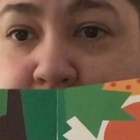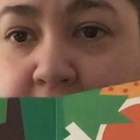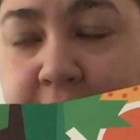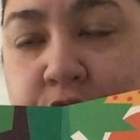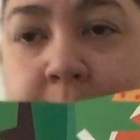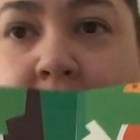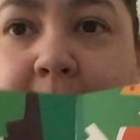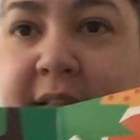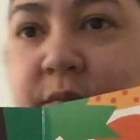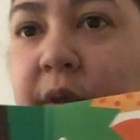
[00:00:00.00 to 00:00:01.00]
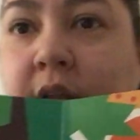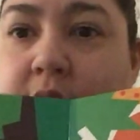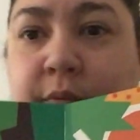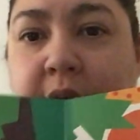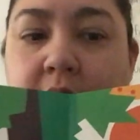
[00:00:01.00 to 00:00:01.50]
free. Show me your best wiggle.
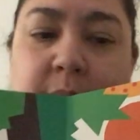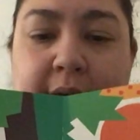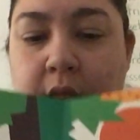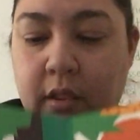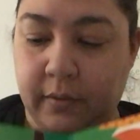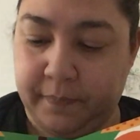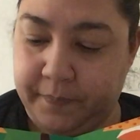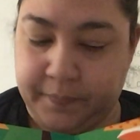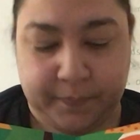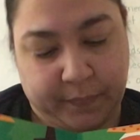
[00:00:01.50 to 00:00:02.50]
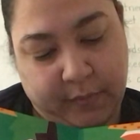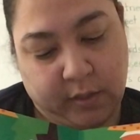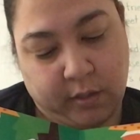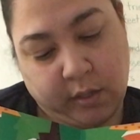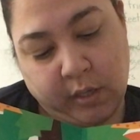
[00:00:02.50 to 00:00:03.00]
Wiggle, wiggle.
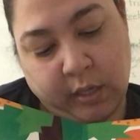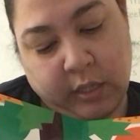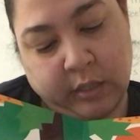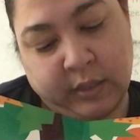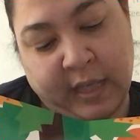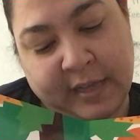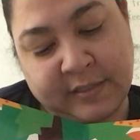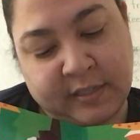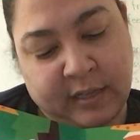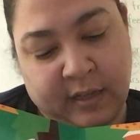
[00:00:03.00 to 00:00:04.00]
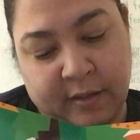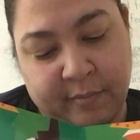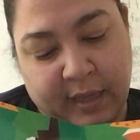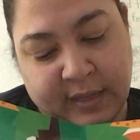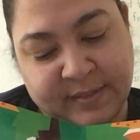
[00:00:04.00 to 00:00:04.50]
Last to come,
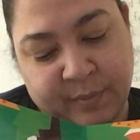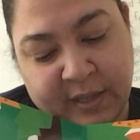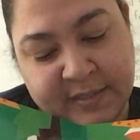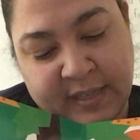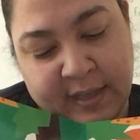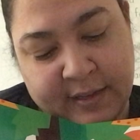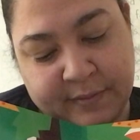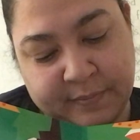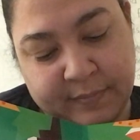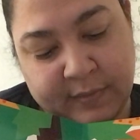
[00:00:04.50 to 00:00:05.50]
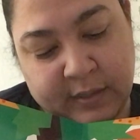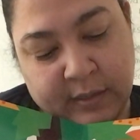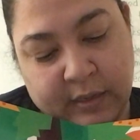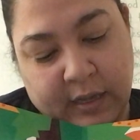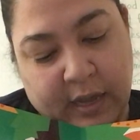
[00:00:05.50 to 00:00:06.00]
XYZ.
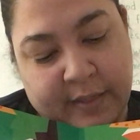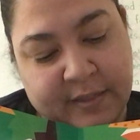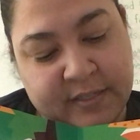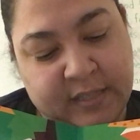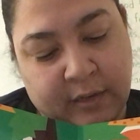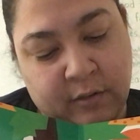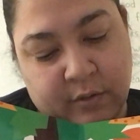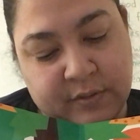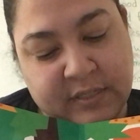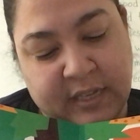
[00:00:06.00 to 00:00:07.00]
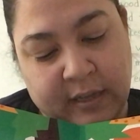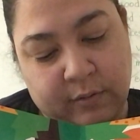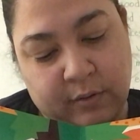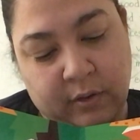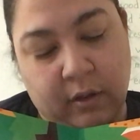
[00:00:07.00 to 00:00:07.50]
And the sun goes
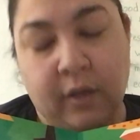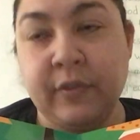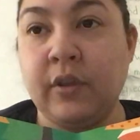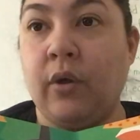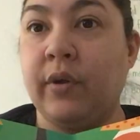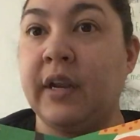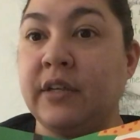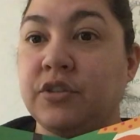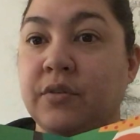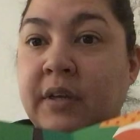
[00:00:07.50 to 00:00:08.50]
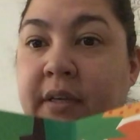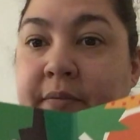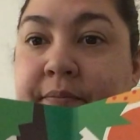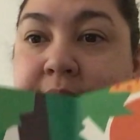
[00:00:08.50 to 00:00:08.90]
down on the coconut tree.